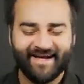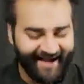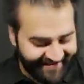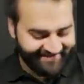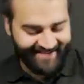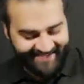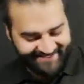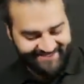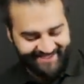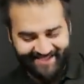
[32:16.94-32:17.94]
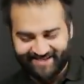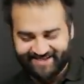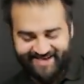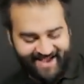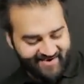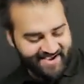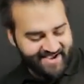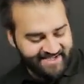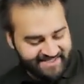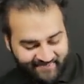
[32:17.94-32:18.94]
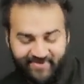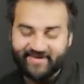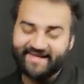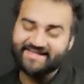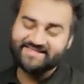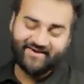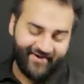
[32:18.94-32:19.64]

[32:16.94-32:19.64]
Harry ain't scared. Cool. Now, to be honest,